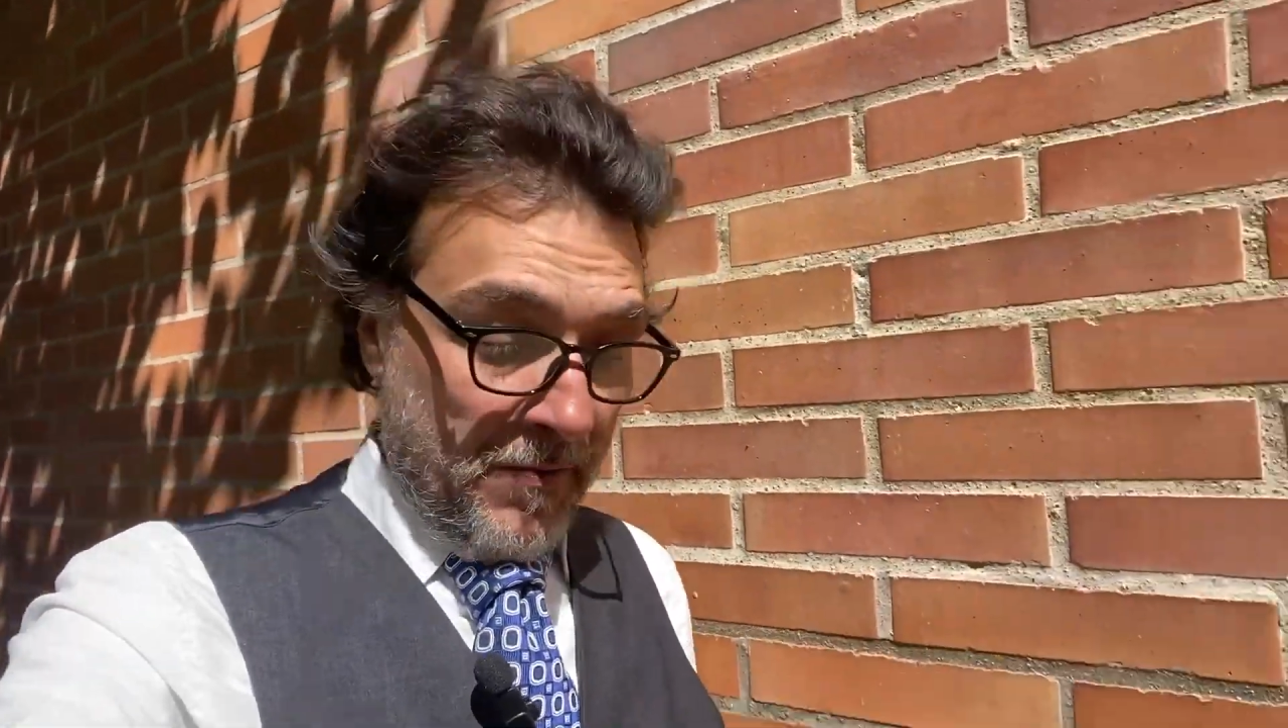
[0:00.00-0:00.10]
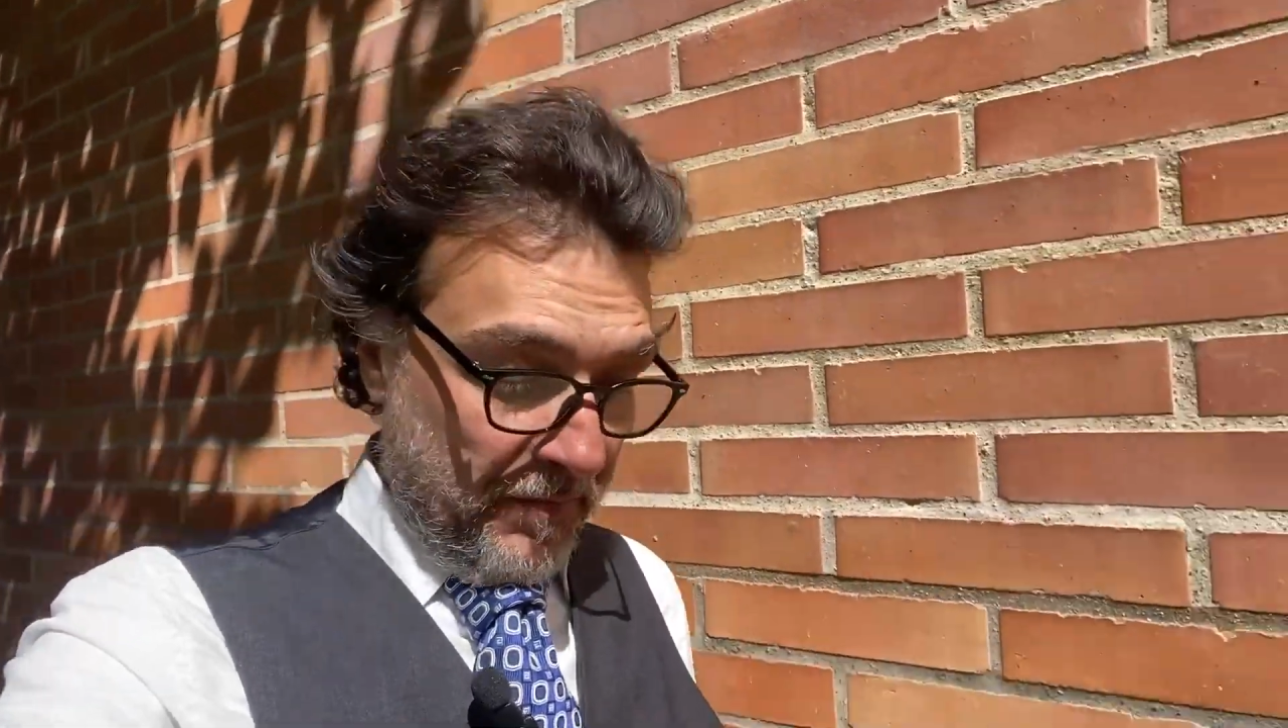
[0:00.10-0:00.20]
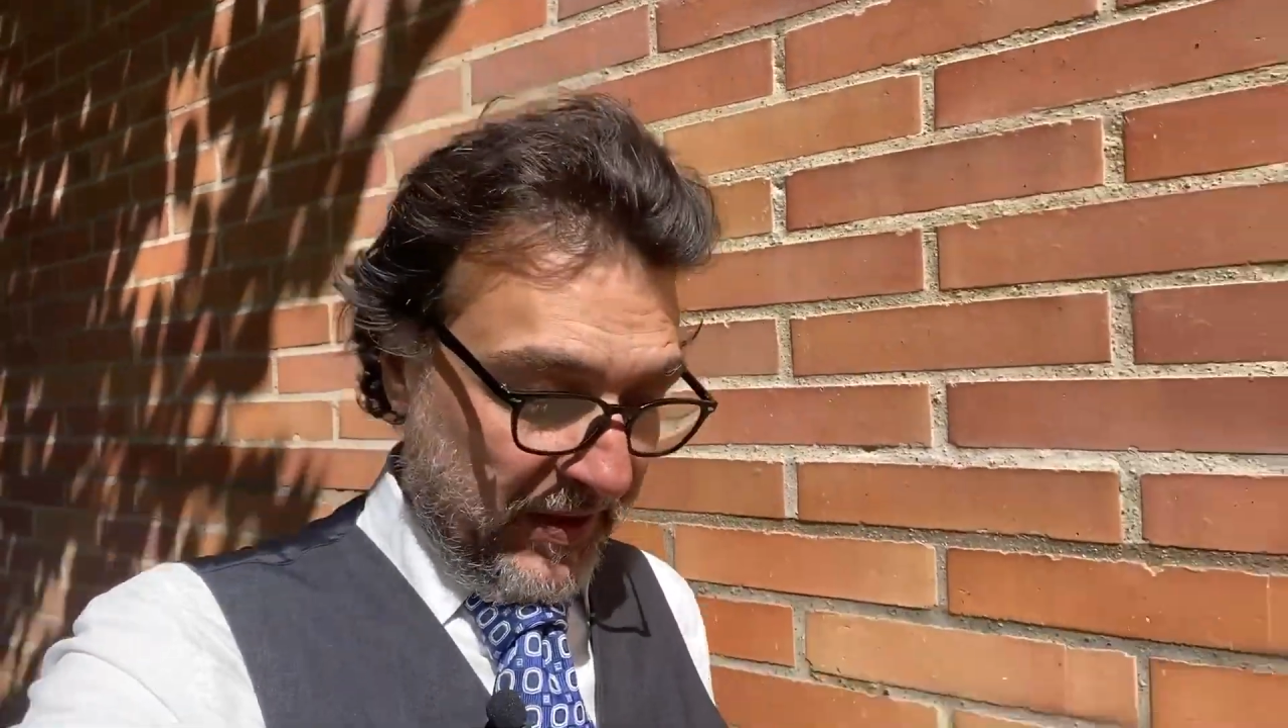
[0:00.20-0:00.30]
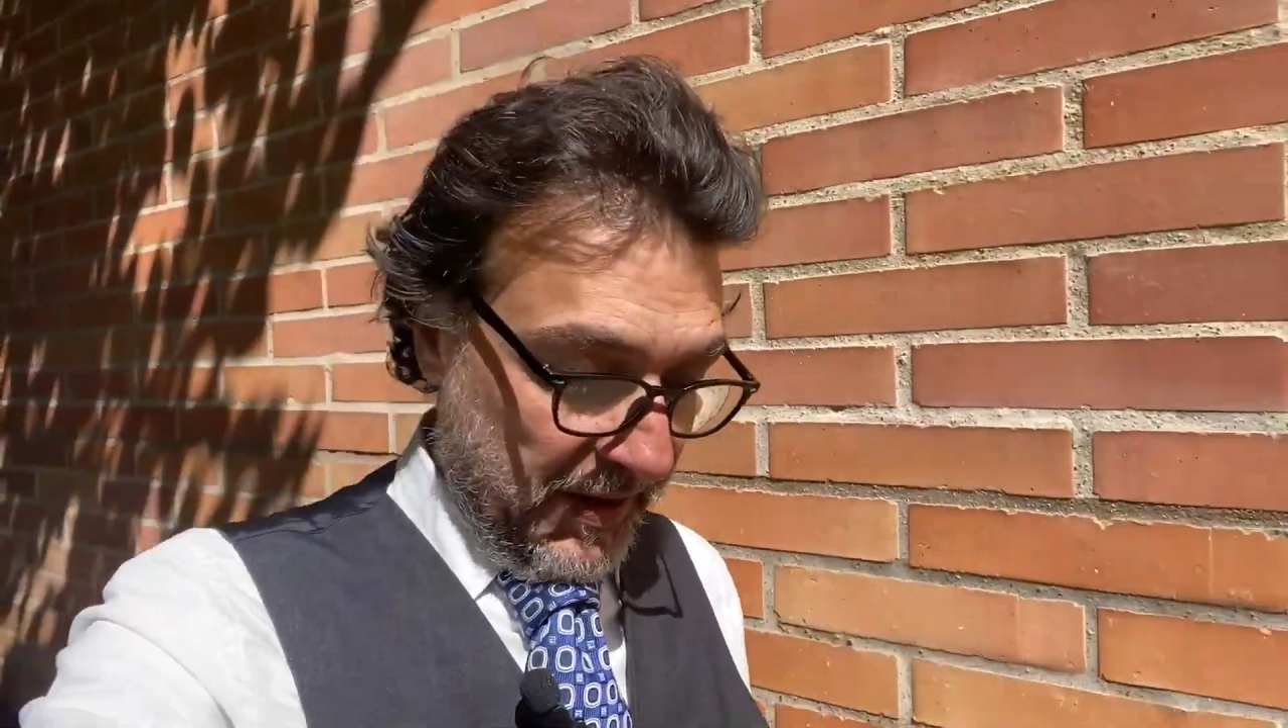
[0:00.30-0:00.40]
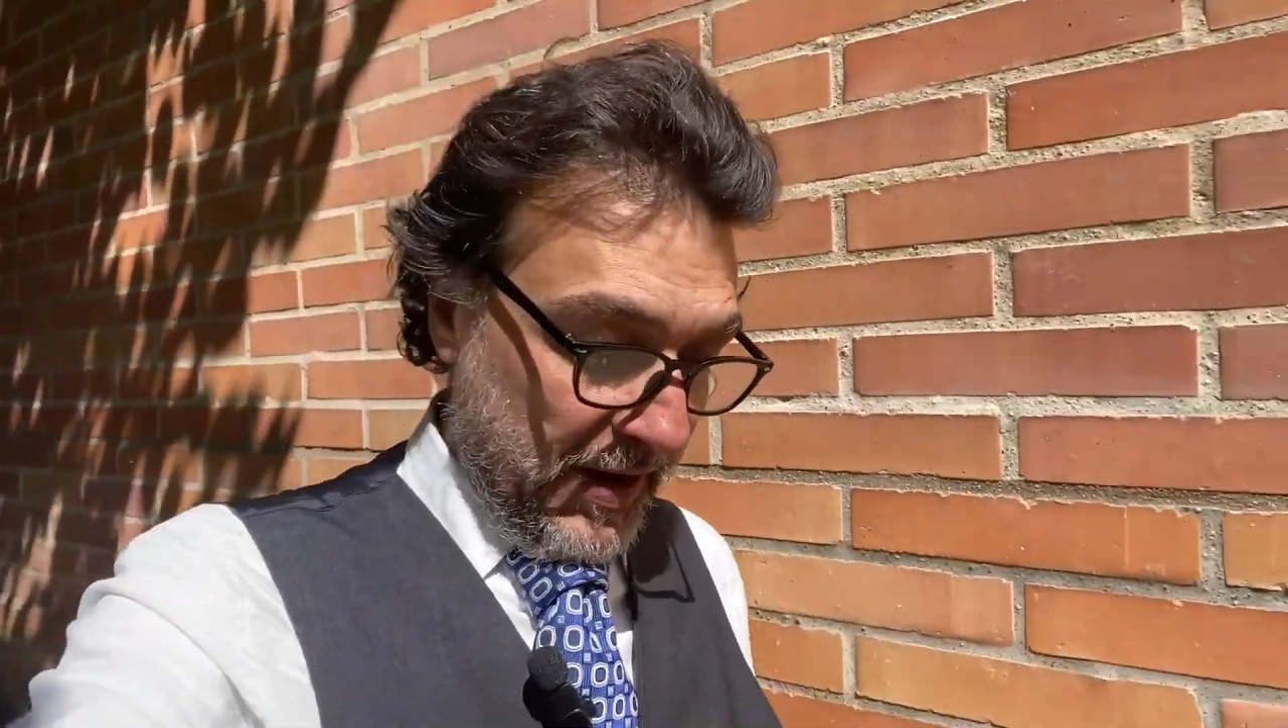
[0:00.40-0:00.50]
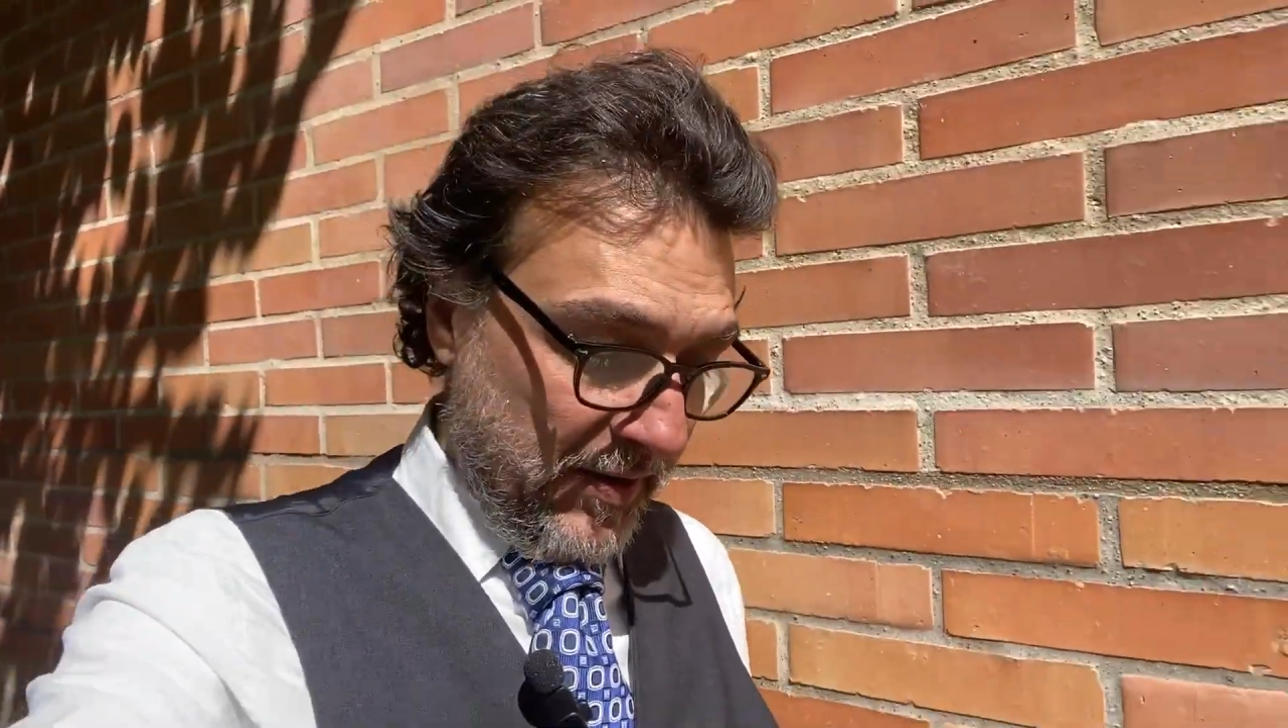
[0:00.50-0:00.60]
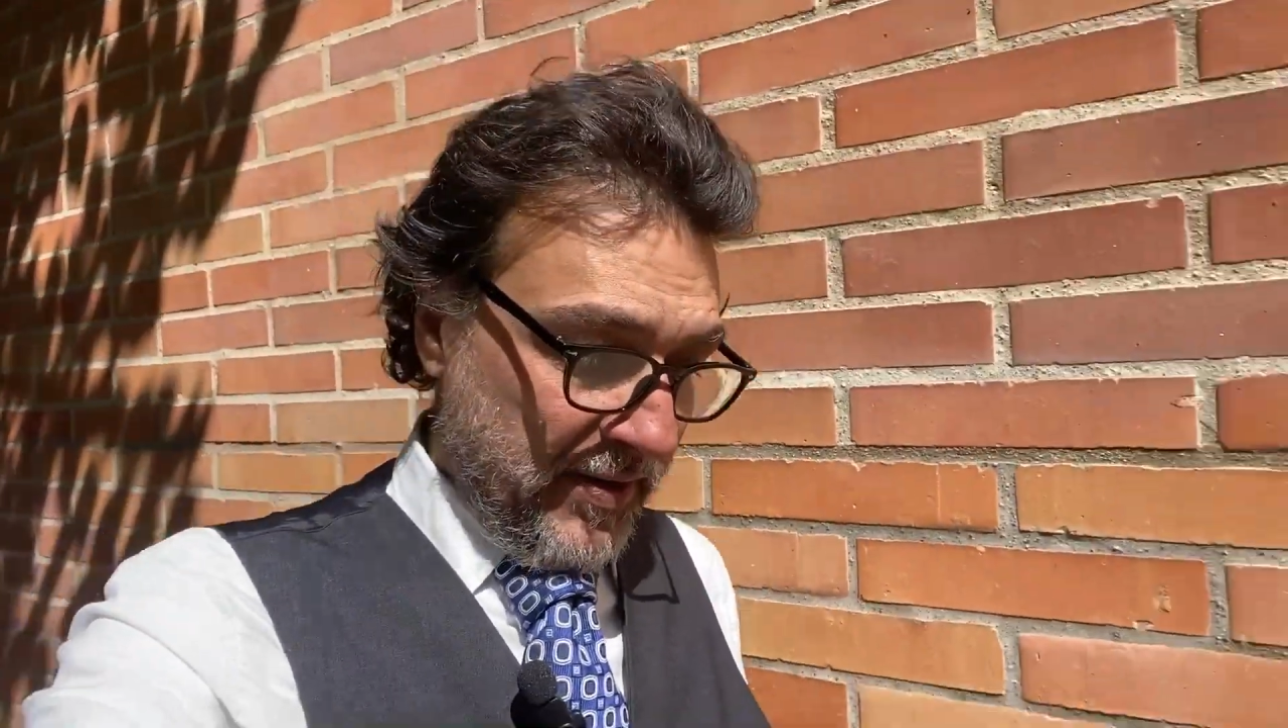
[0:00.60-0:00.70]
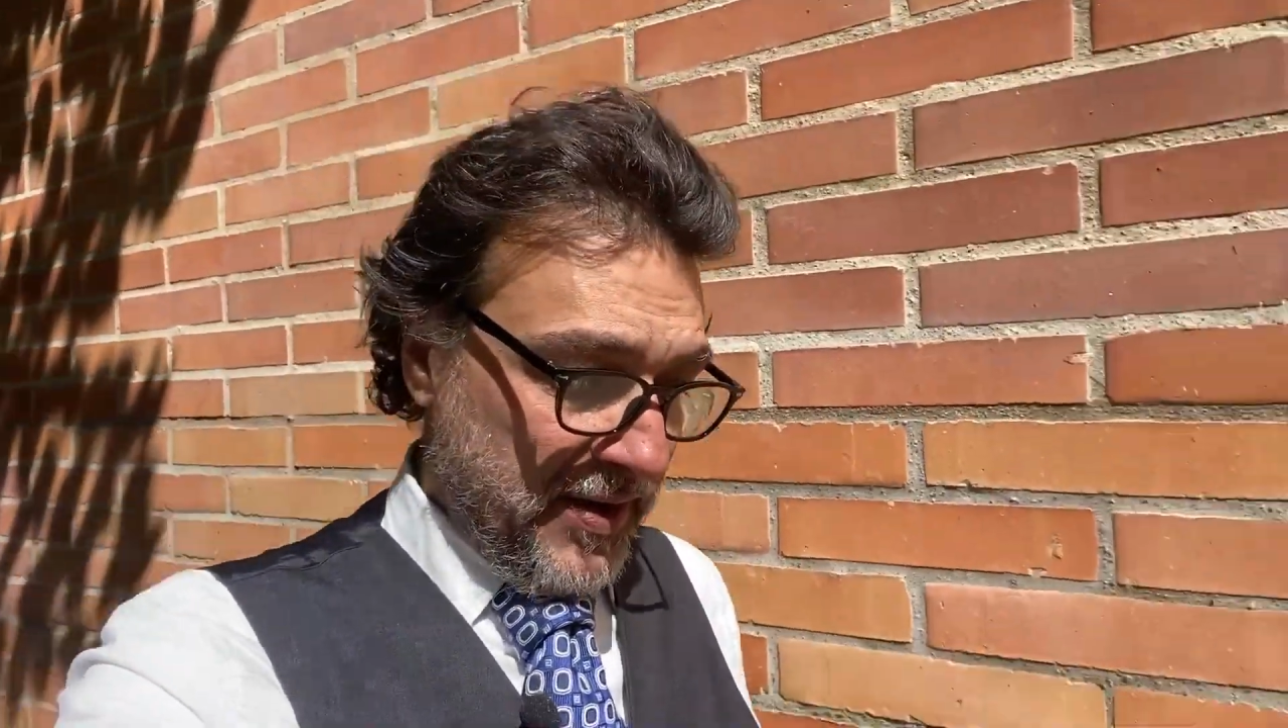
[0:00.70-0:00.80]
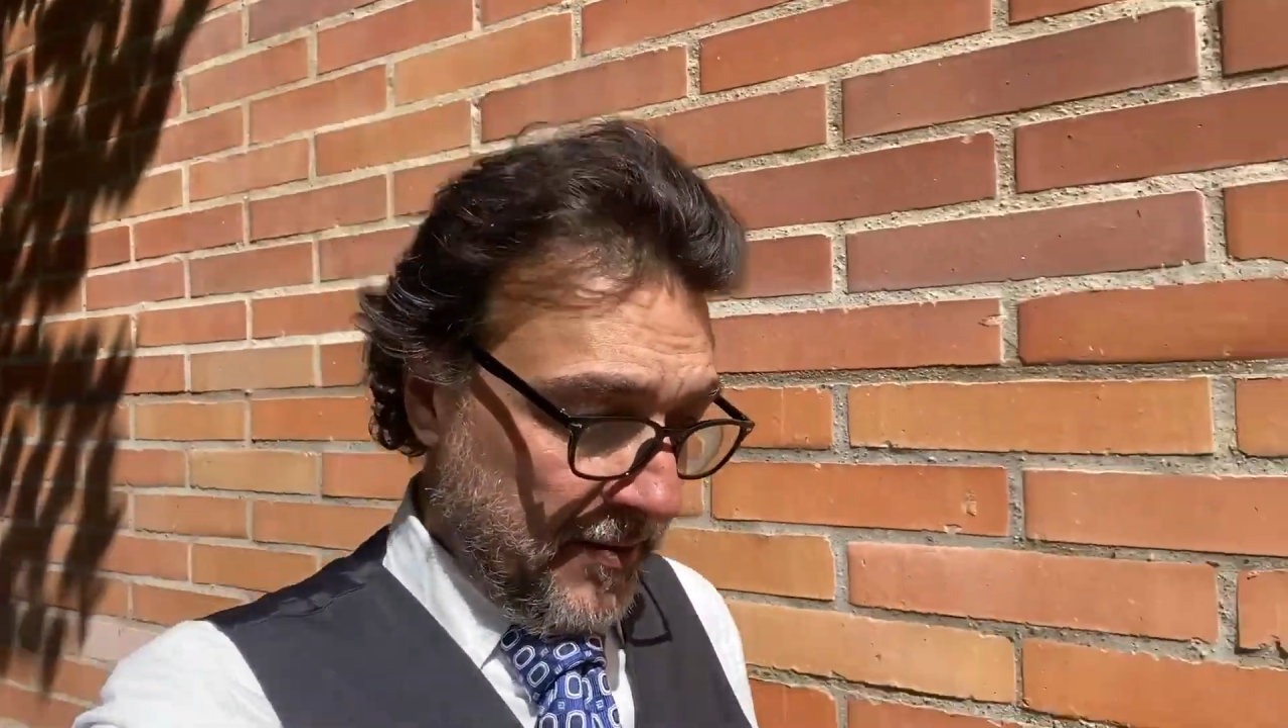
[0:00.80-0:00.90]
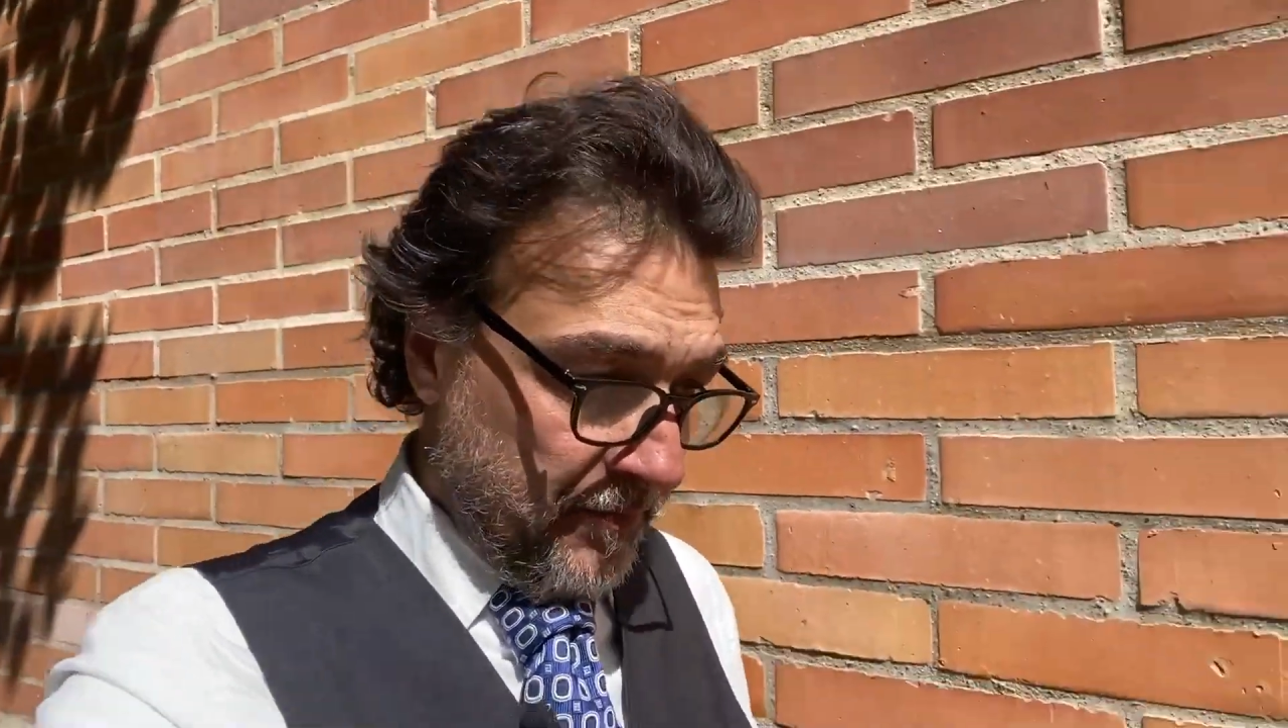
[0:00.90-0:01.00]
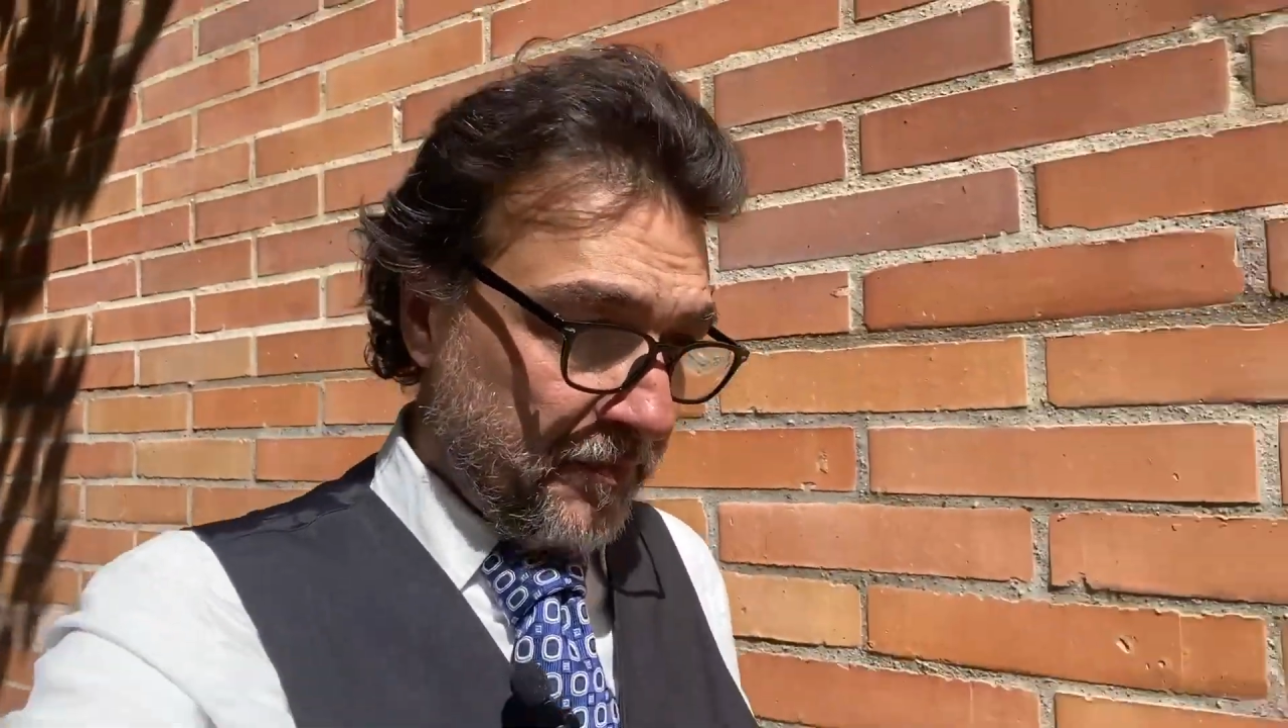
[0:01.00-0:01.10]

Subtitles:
The area